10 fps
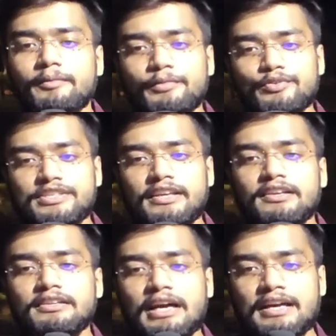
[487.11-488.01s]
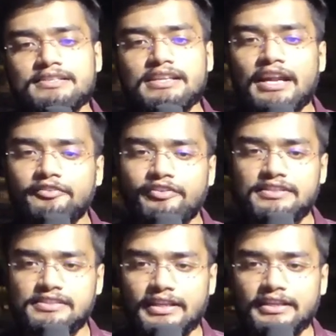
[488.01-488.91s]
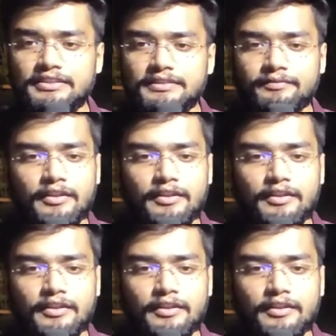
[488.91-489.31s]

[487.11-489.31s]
music, dance, and feasting.